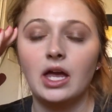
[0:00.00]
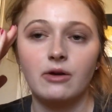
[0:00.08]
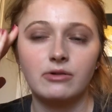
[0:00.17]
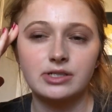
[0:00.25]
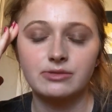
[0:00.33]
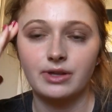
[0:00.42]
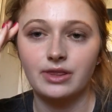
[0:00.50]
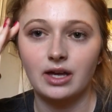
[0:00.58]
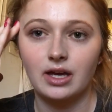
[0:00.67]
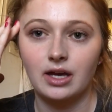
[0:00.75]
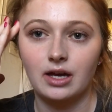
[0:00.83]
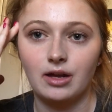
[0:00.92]
It was with,
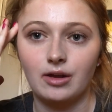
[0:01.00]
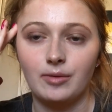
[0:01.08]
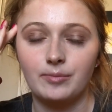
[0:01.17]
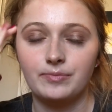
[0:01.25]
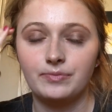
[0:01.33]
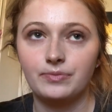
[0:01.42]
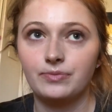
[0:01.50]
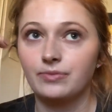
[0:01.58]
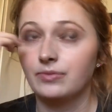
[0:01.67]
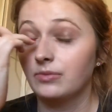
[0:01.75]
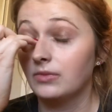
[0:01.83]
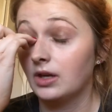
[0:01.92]

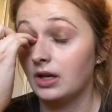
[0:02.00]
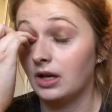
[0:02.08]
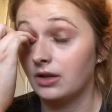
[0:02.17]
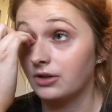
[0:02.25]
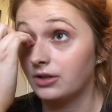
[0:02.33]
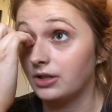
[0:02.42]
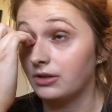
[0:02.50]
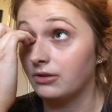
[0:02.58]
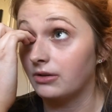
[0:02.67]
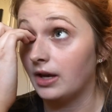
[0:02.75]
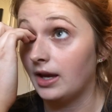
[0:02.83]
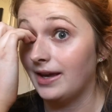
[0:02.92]
another
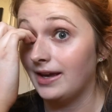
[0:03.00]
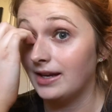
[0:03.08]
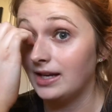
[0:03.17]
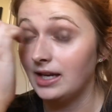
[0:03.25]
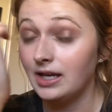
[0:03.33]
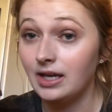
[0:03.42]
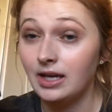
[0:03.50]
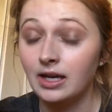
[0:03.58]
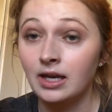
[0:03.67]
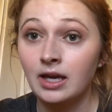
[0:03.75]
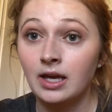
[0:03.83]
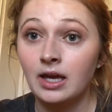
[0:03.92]
dude, and he